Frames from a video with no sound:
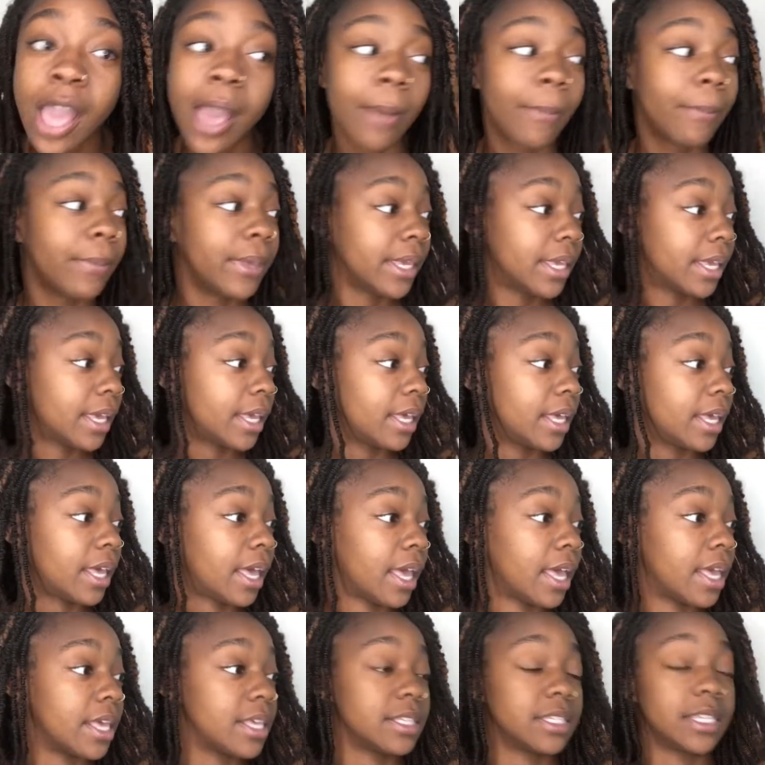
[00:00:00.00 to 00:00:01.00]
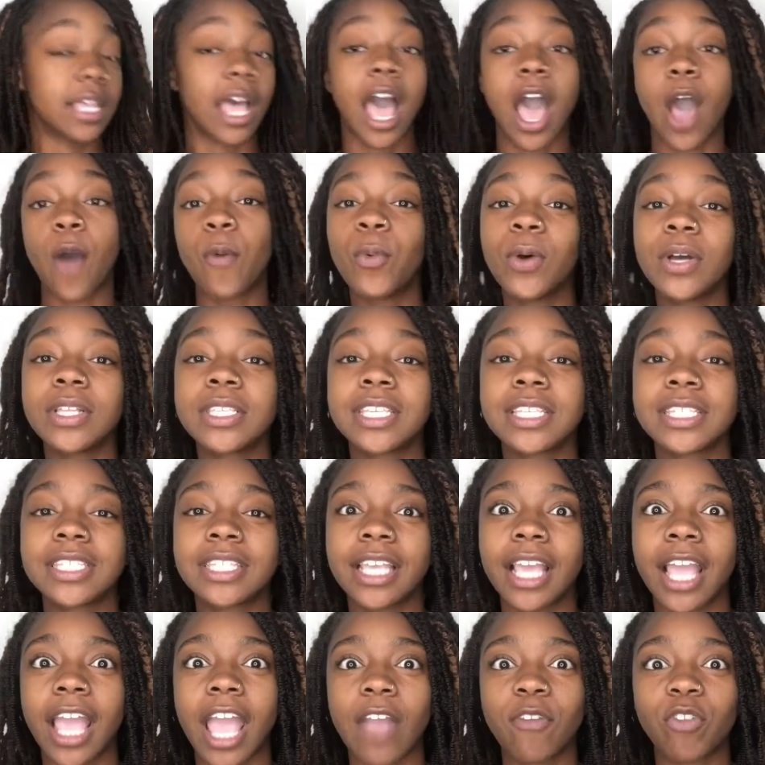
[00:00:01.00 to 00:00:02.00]
because I want to
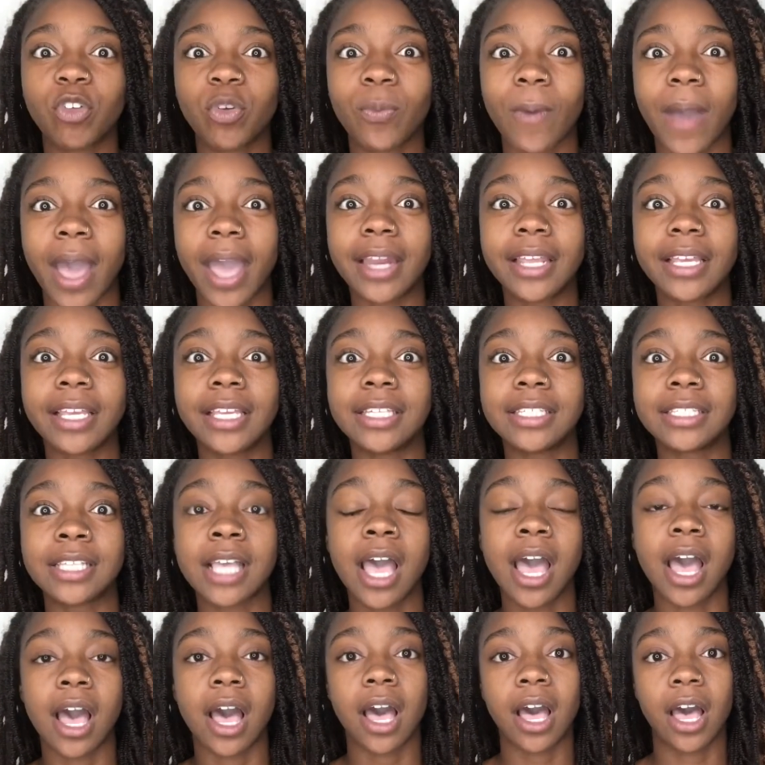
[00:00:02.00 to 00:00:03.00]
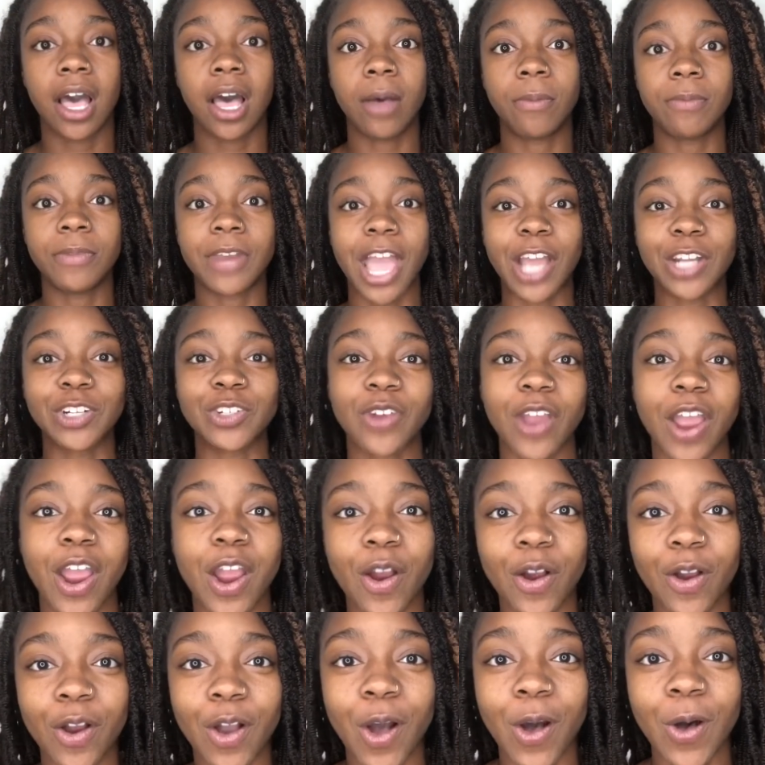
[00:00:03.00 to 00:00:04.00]
see everybody's natural
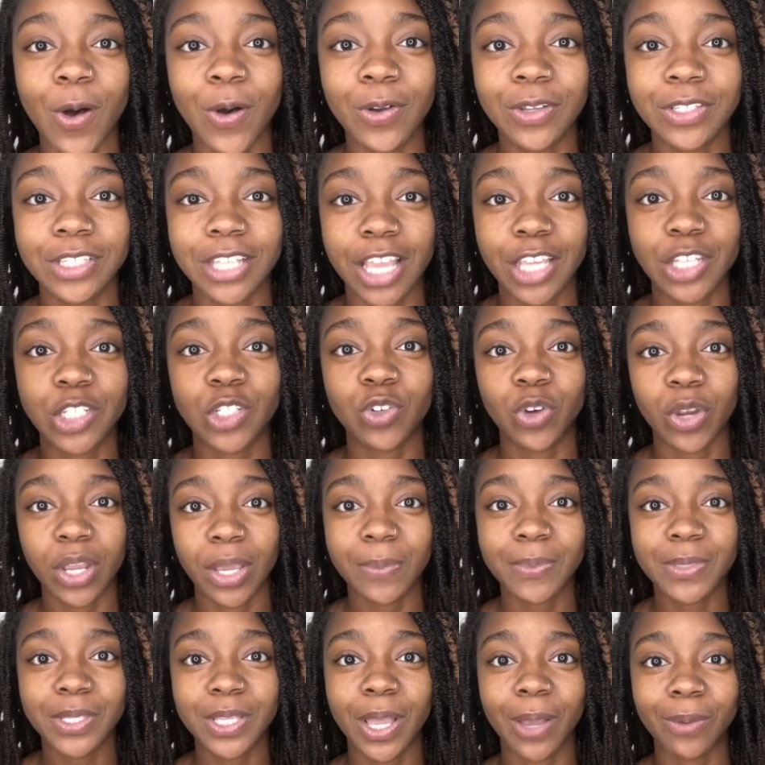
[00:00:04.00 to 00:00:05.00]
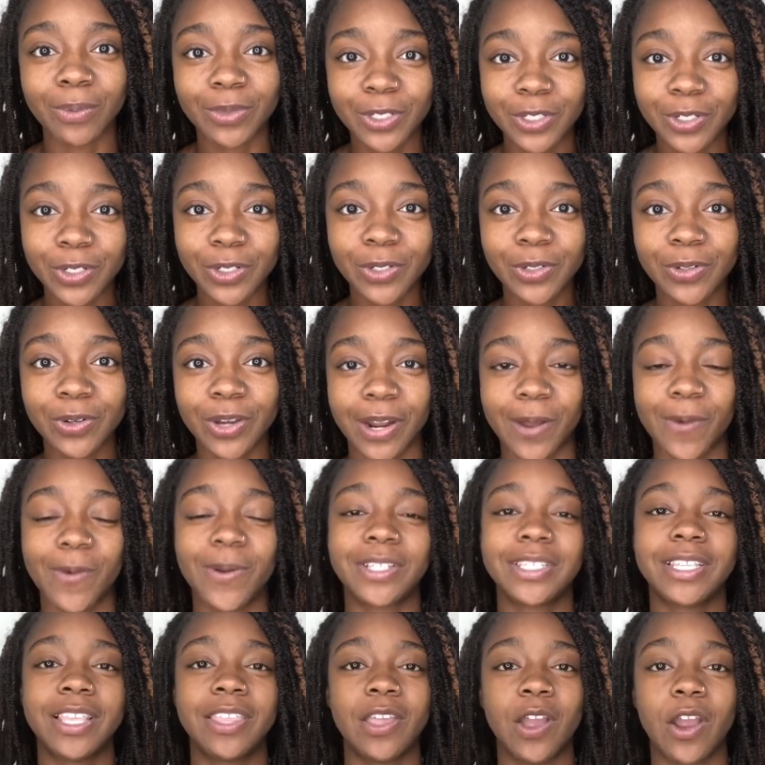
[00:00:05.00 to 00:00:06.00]
hair goals and dreams come true, and I want
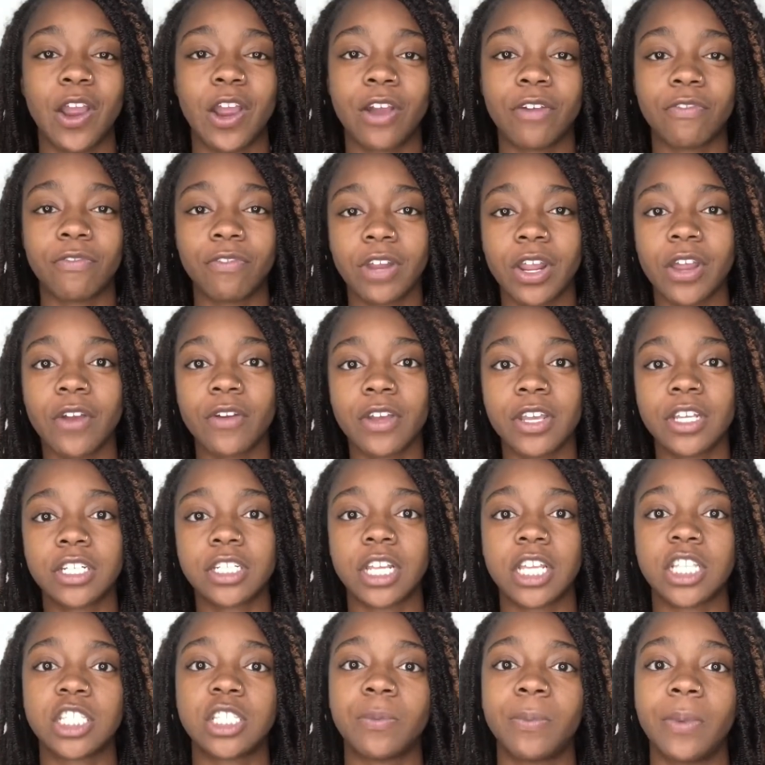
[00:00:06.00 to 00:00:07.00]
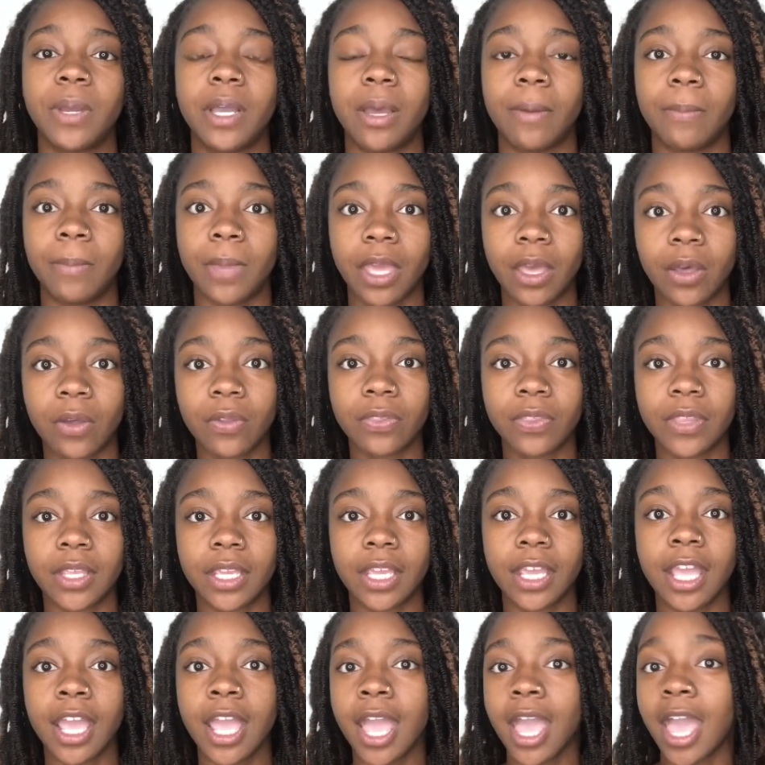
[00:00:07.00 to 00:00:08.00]
to see their hair flourish and to become
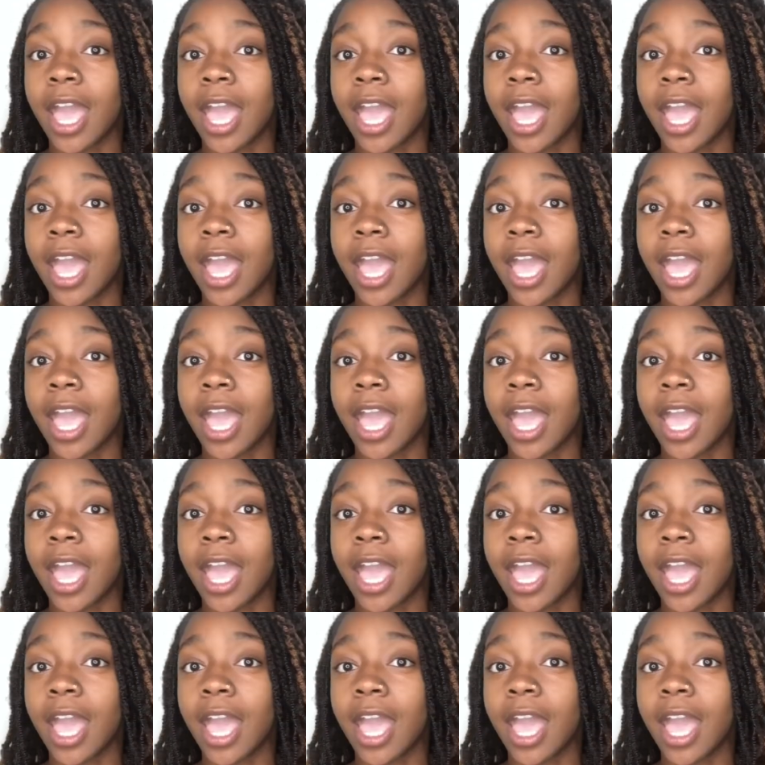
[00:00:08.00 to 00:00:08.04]
healthy.